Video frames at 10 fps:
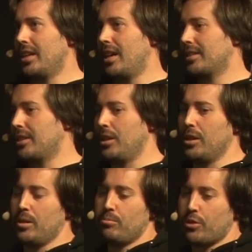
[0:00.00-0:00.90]
as
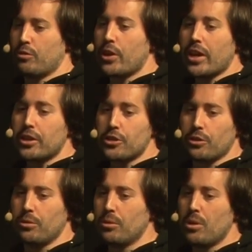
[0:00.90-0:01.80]
proof
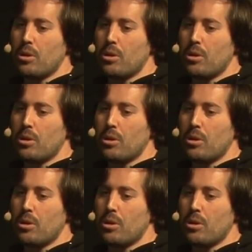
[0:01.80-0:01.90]
recursion,